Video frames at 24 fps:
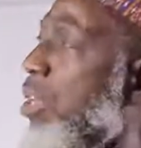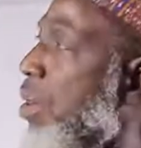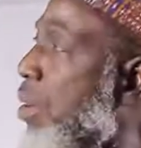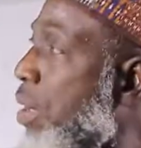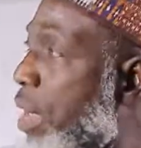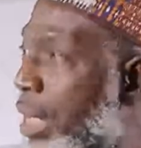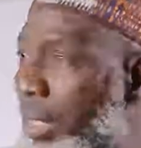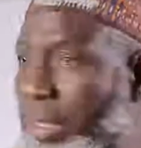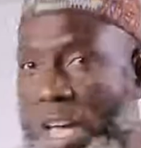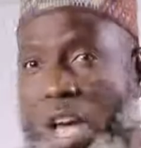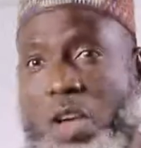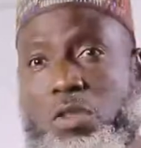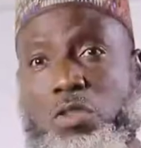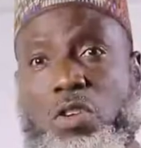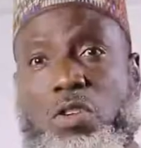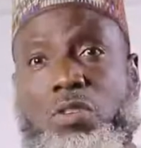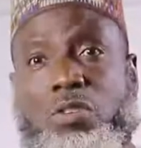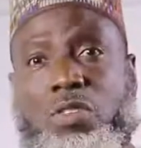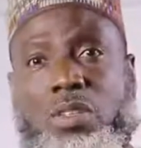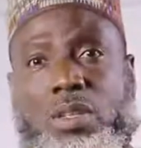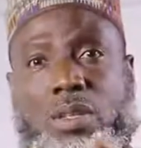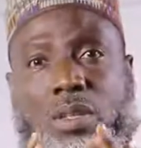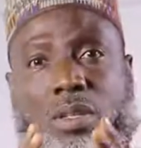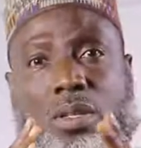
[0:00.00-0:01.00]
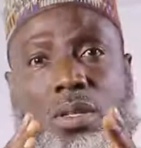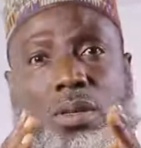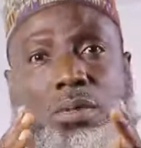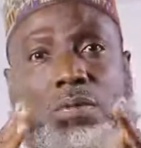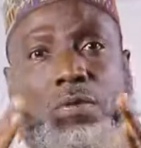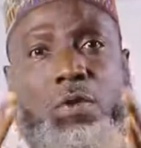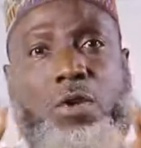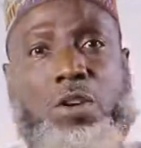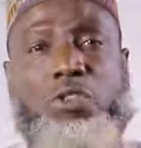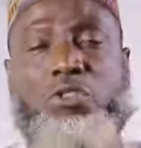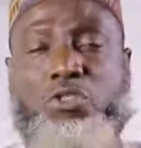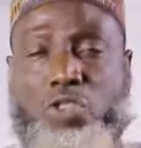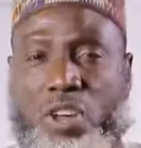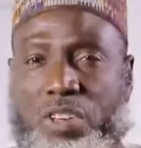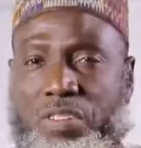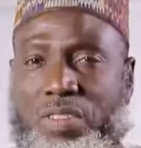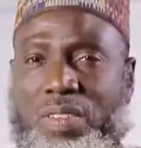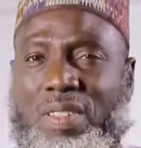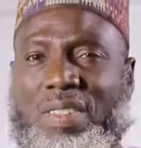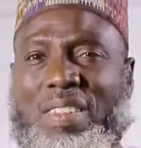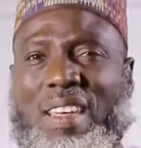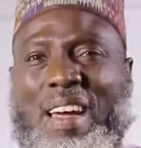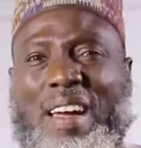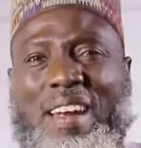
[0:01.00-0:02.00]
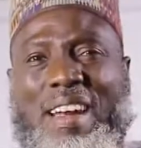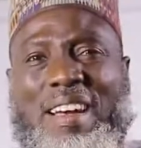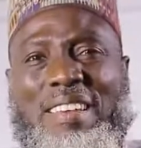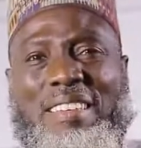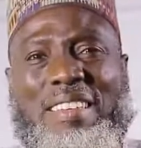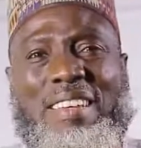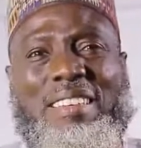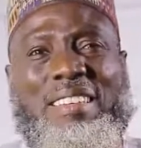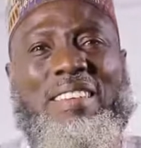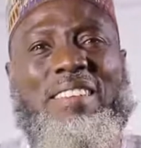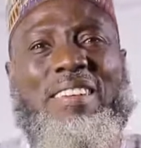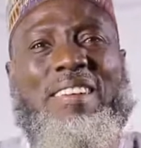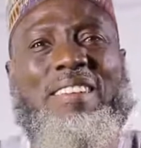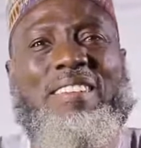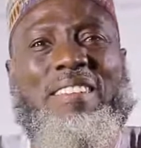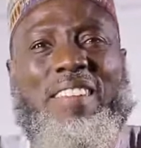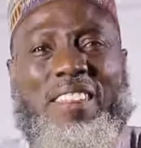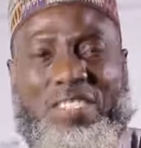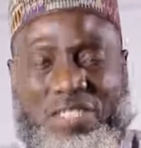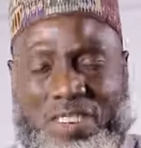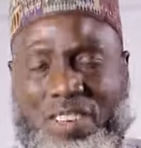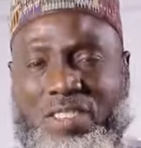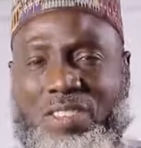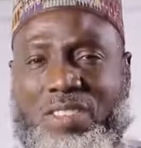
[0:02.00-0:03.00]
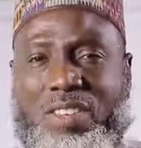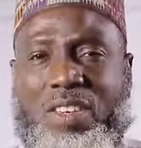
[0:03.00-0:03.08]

In terms of foreign trade, there are certain restrictions.